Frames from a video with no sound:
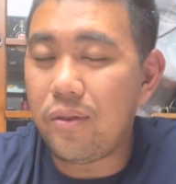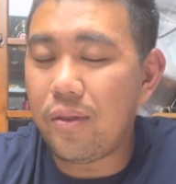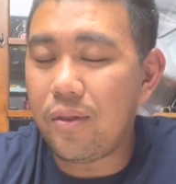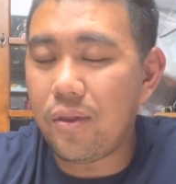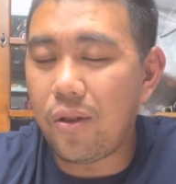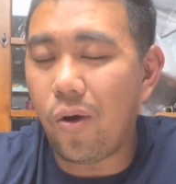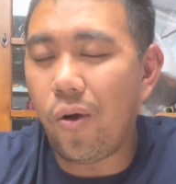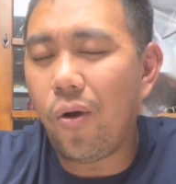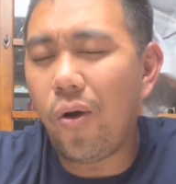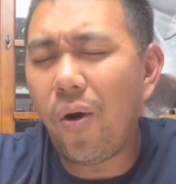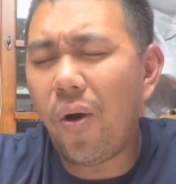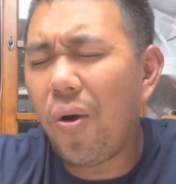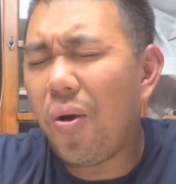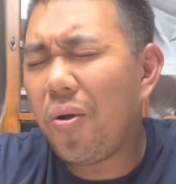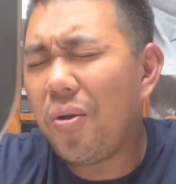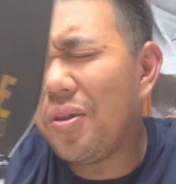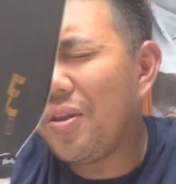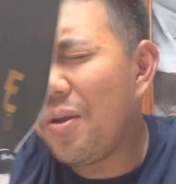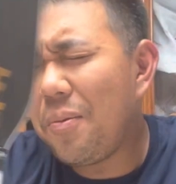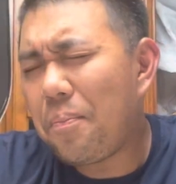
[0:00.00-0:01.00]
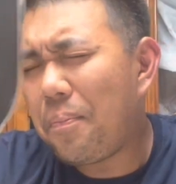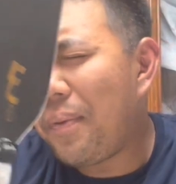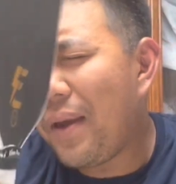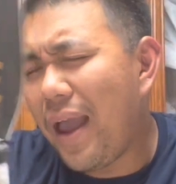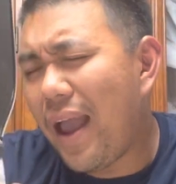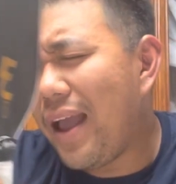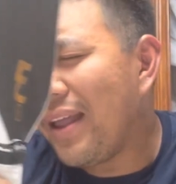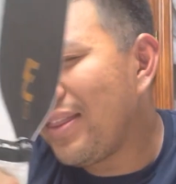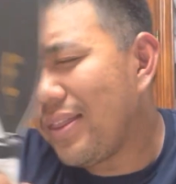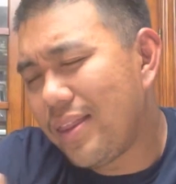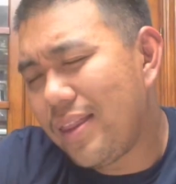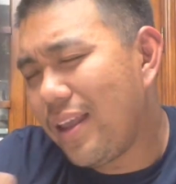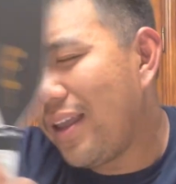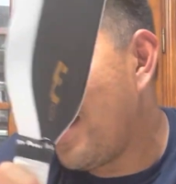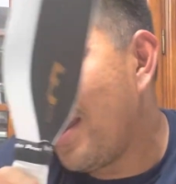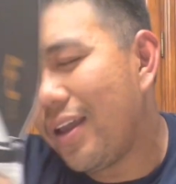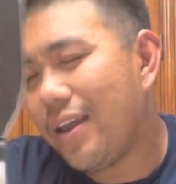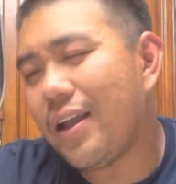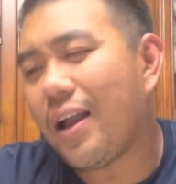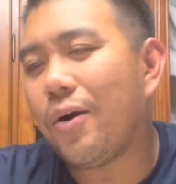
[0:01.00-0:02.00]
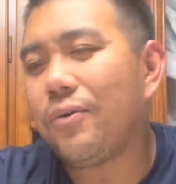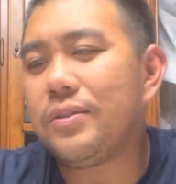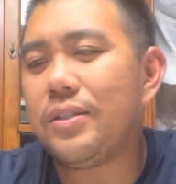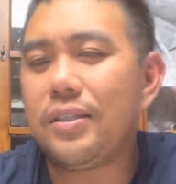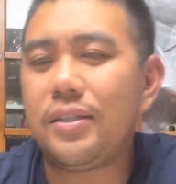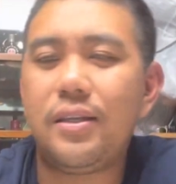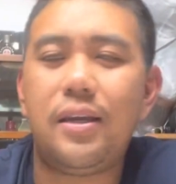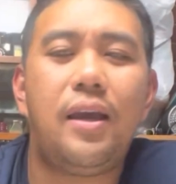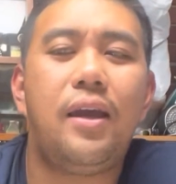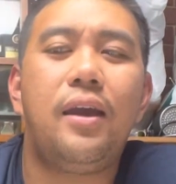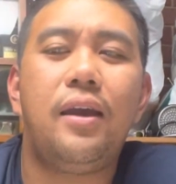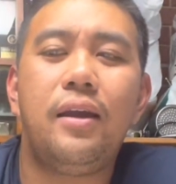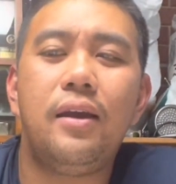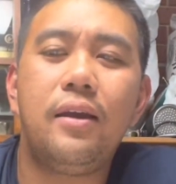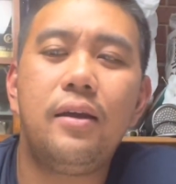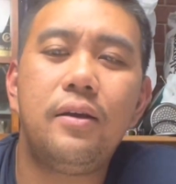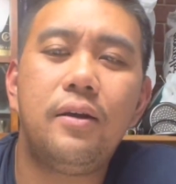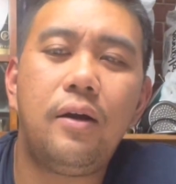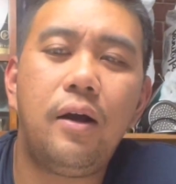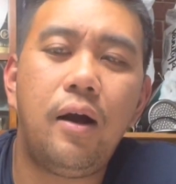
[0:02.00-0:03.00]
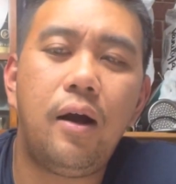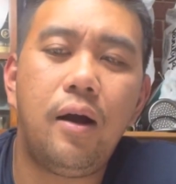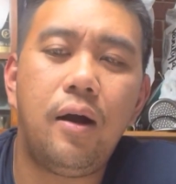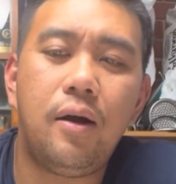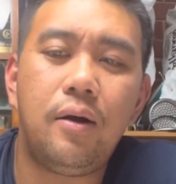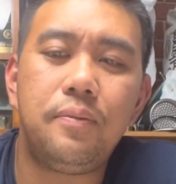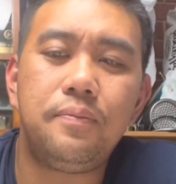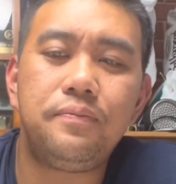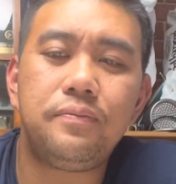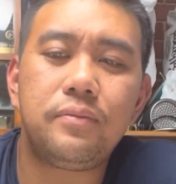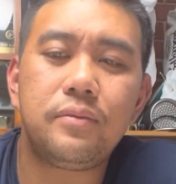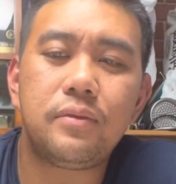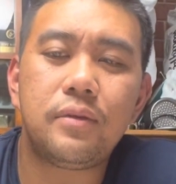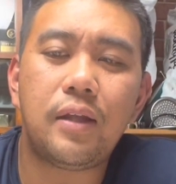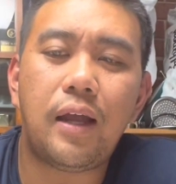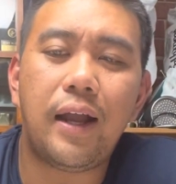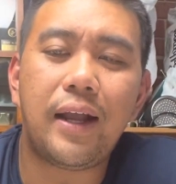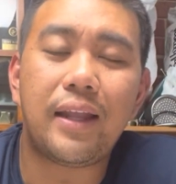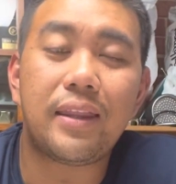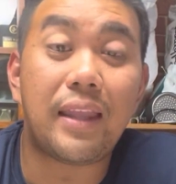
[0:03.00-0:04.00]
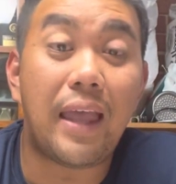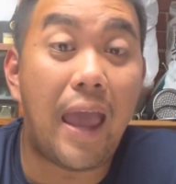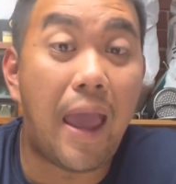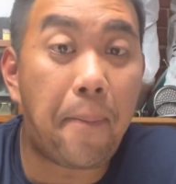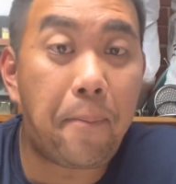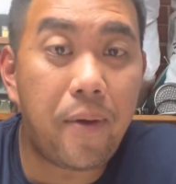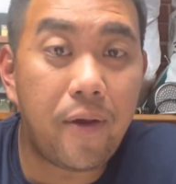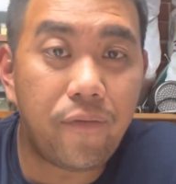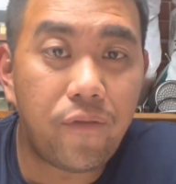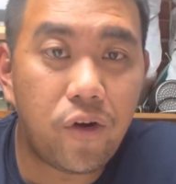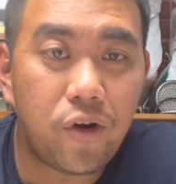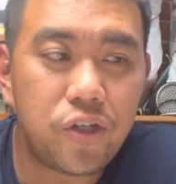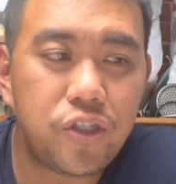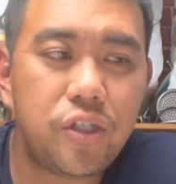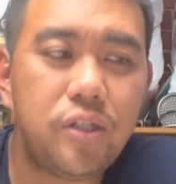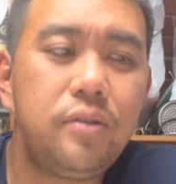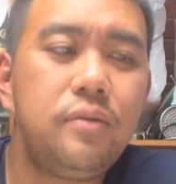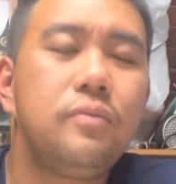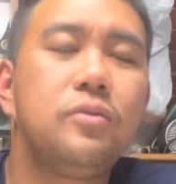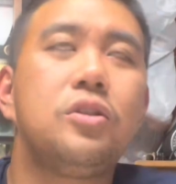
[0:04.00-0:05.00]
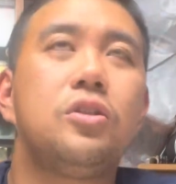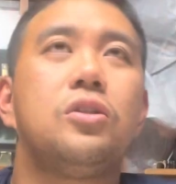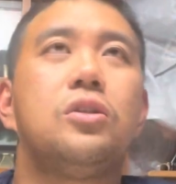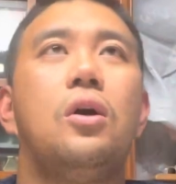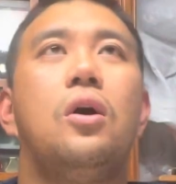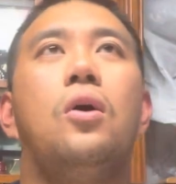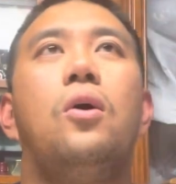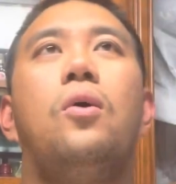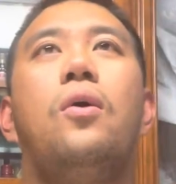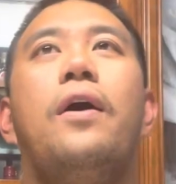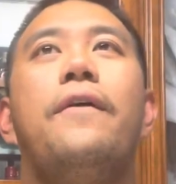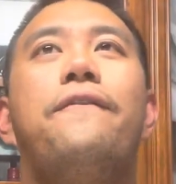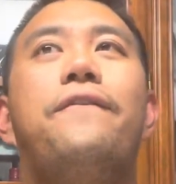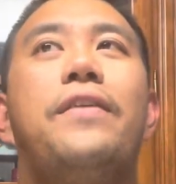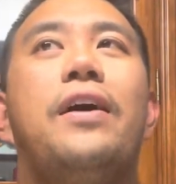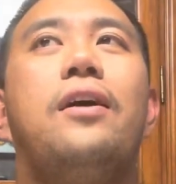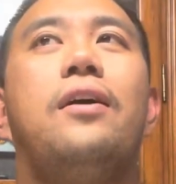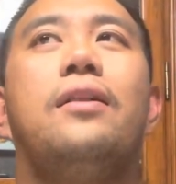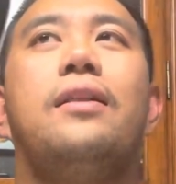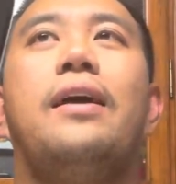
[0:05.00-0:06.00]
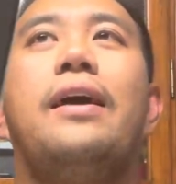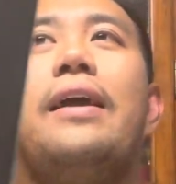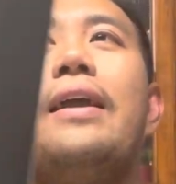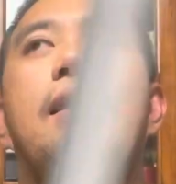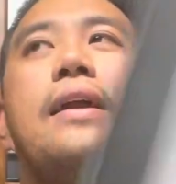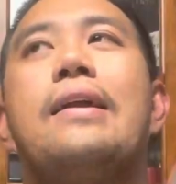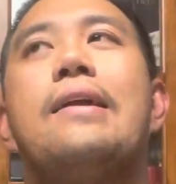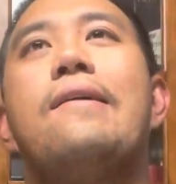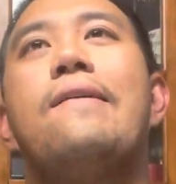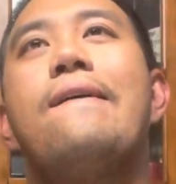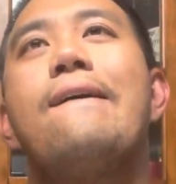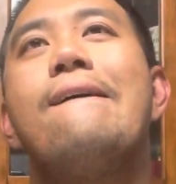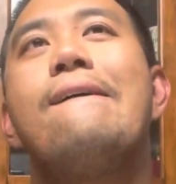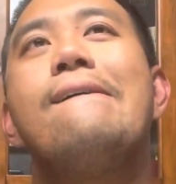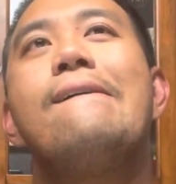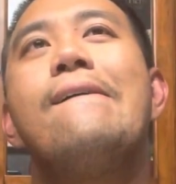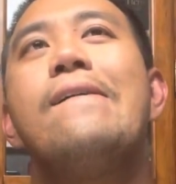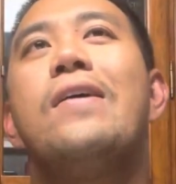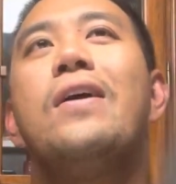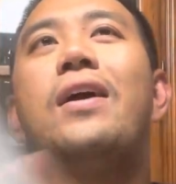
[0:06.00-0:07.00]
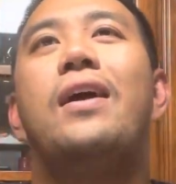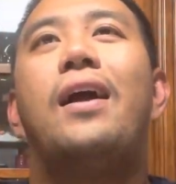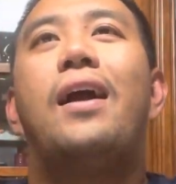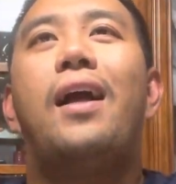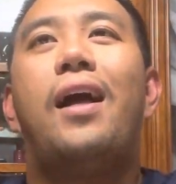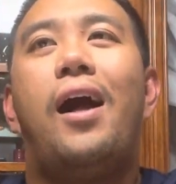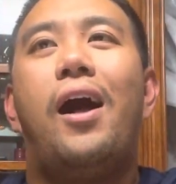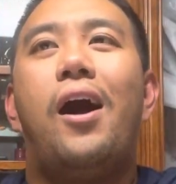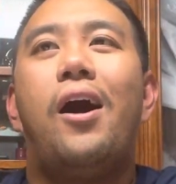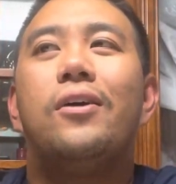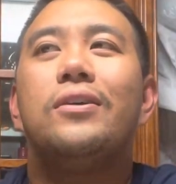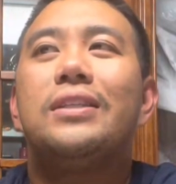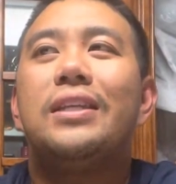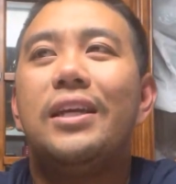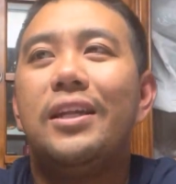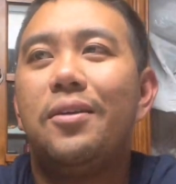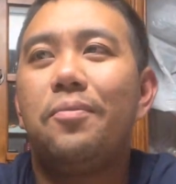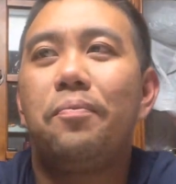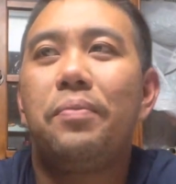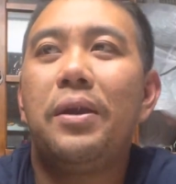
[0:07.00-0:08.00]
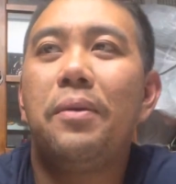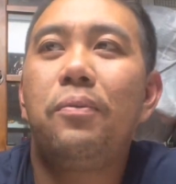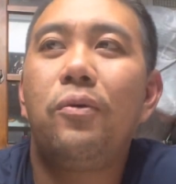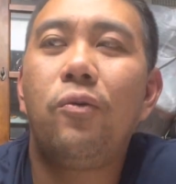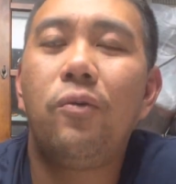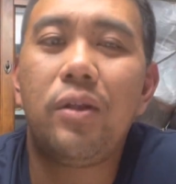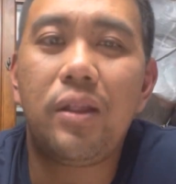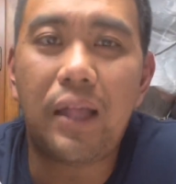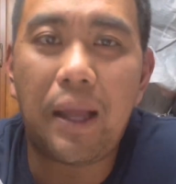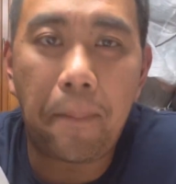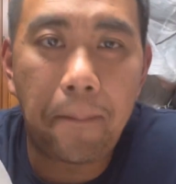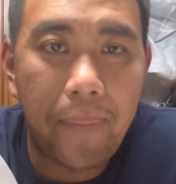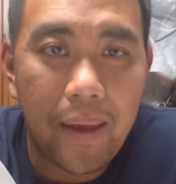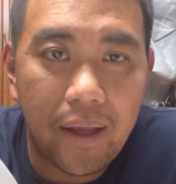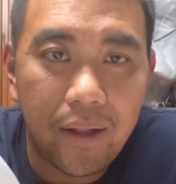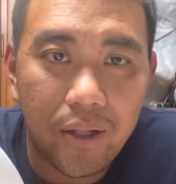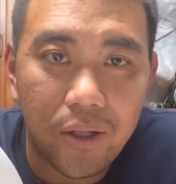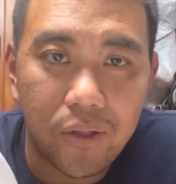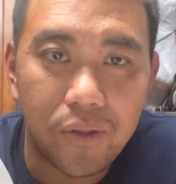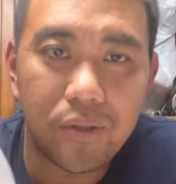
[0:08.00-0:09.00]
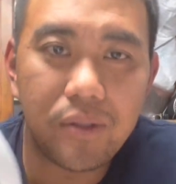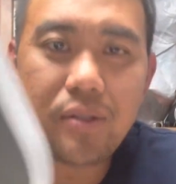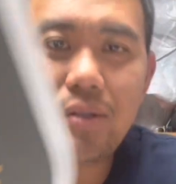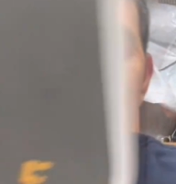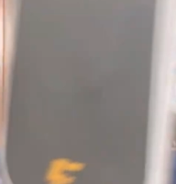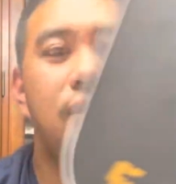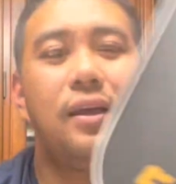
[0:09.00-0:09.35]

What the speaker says: The only bad thing I would say, I got the Epic version. So I felt like I was hitting people with like pills.